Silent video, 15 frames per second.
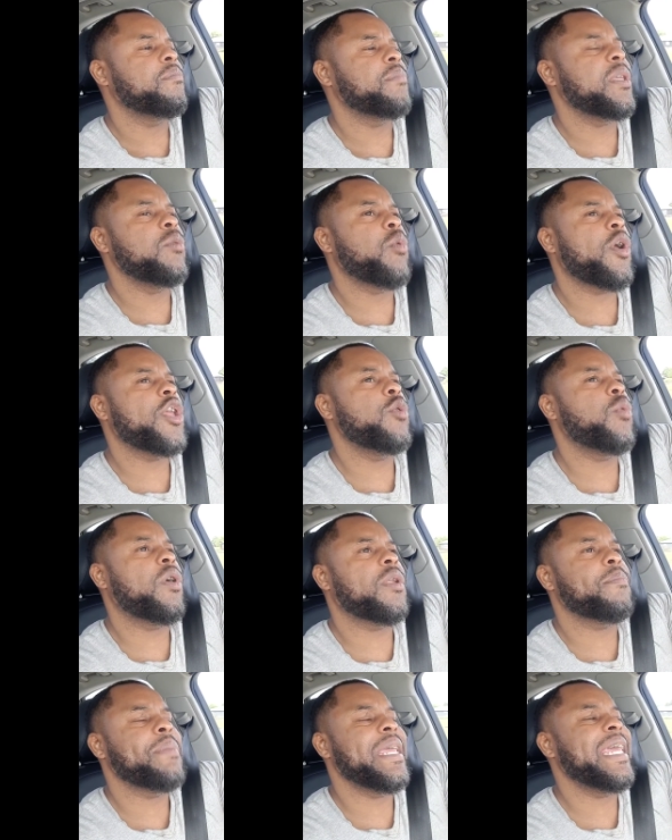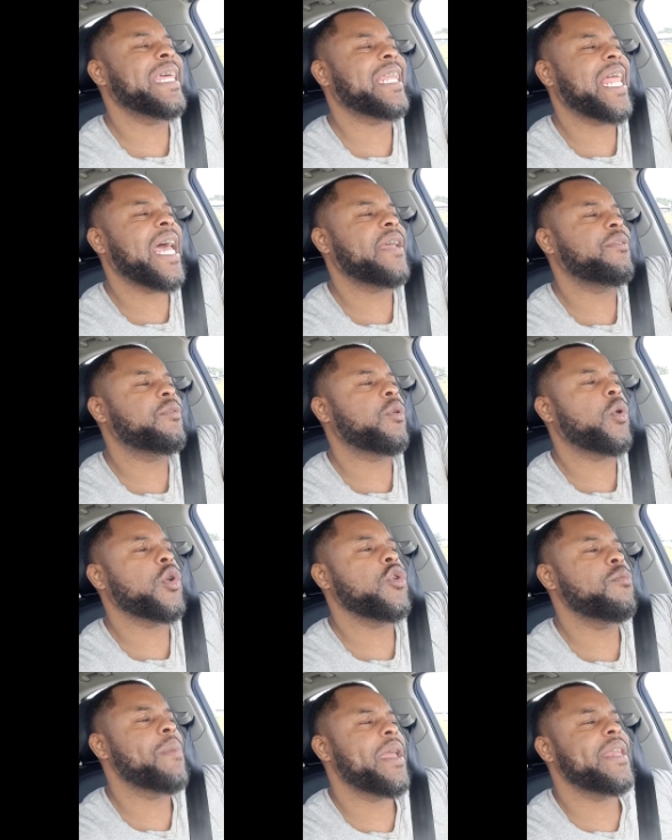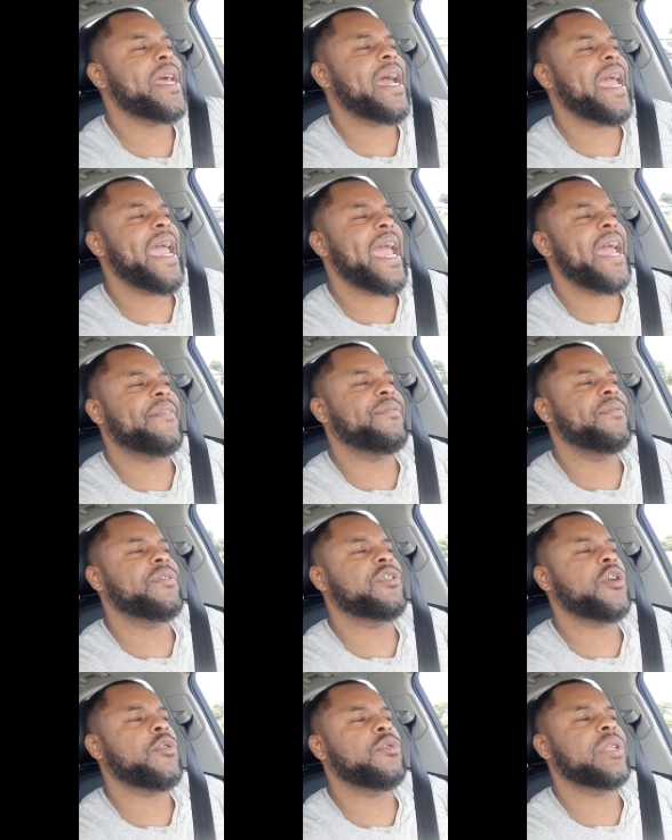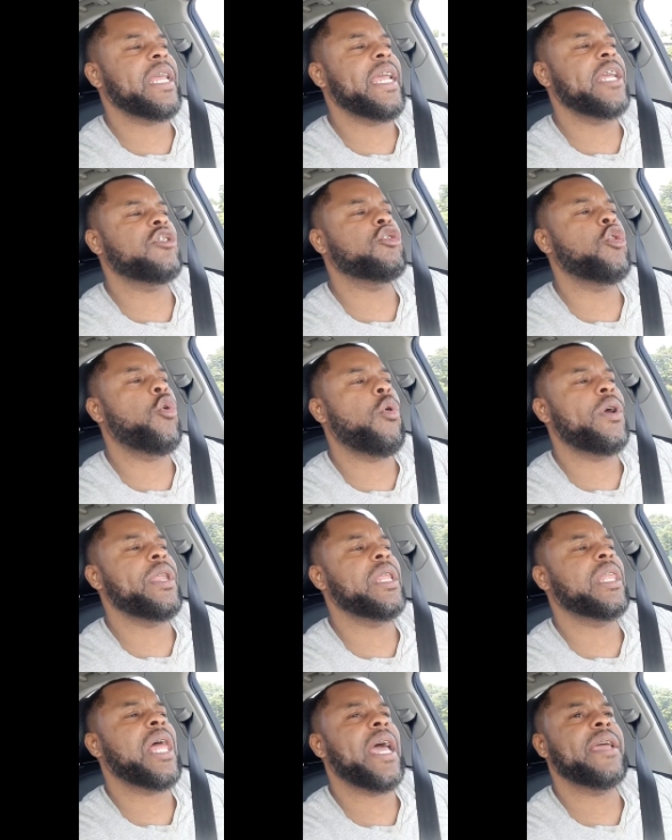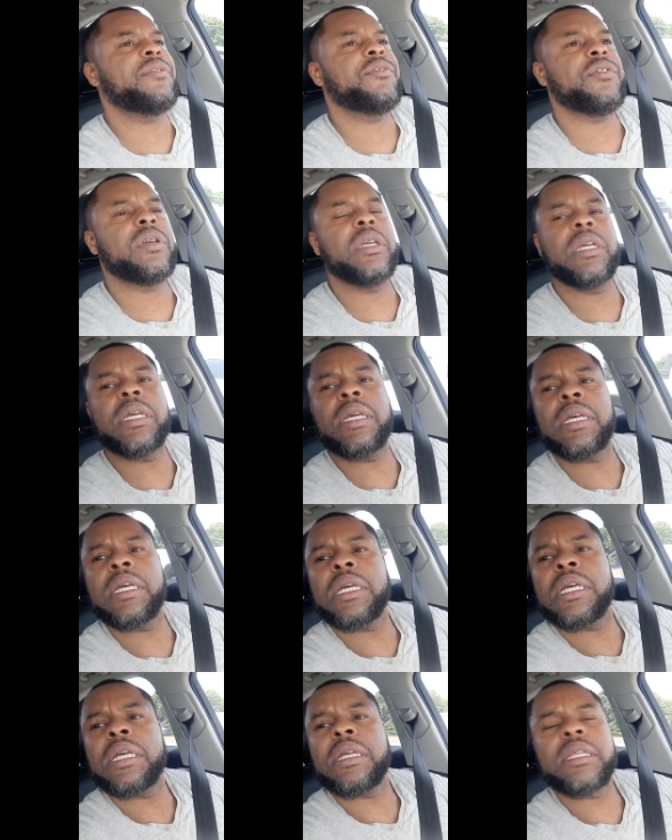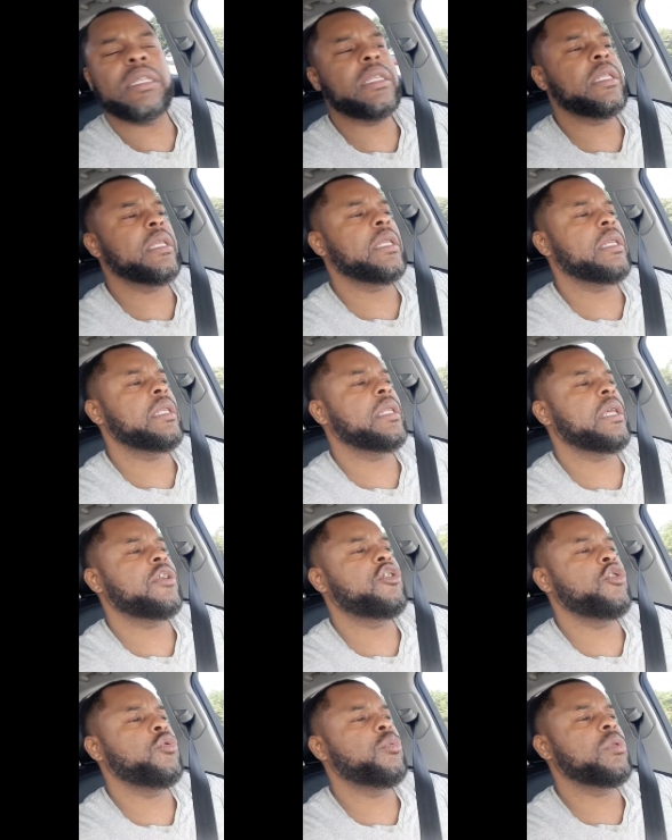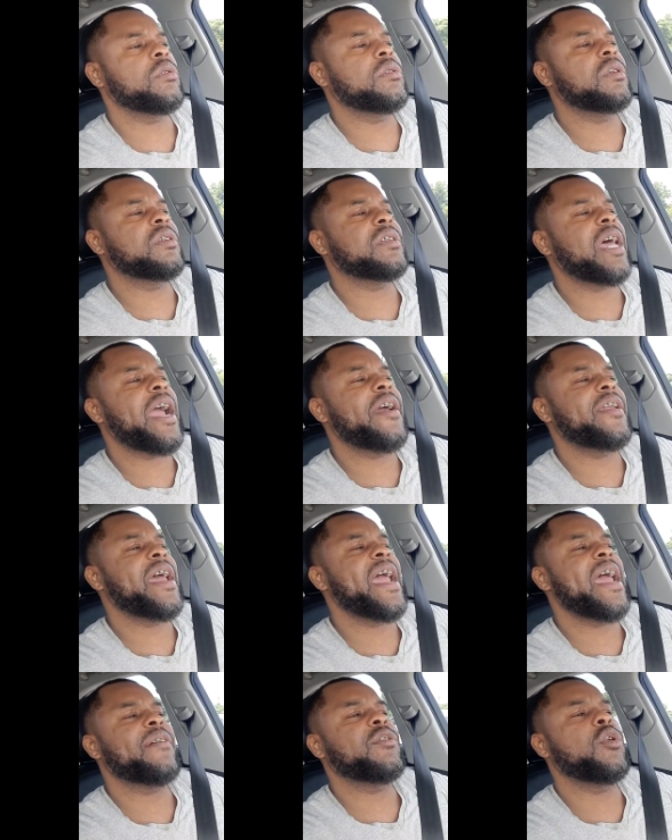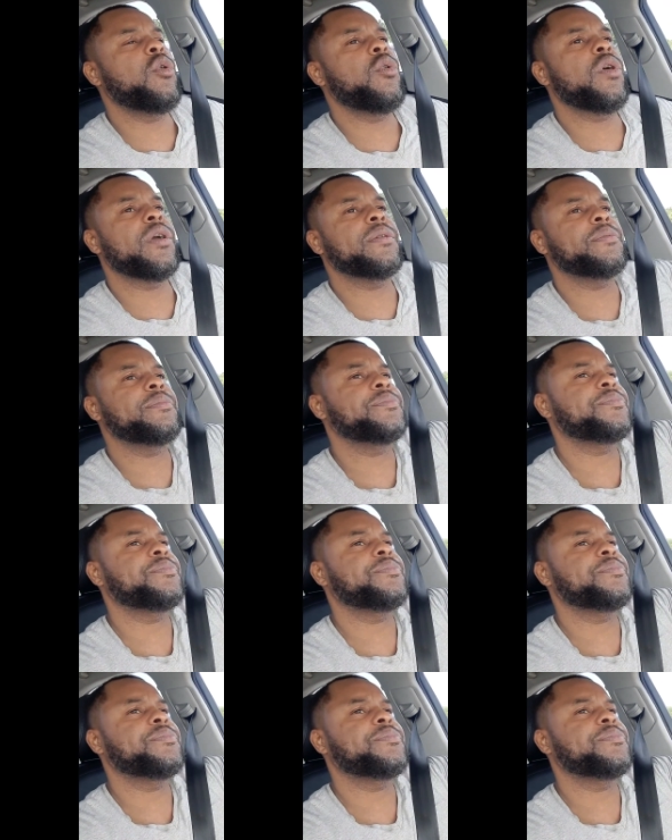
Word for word: be where you want to be in life, or you may not have certain things going in life that you would desire to have going.